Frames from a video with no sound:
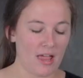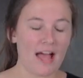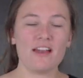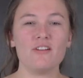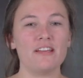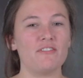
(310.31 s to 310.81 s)

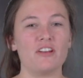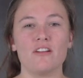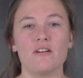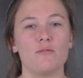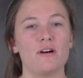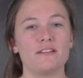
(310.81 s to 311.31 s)
I don't even
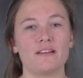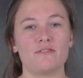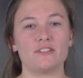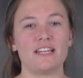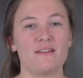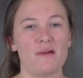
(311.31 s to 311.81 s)
know what
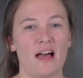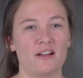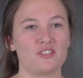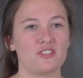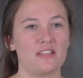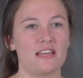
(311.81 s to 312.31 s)
deviled ham
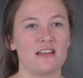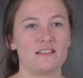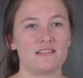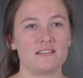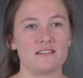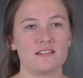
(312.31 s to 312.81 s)
actually
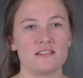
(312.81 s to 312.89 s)
is.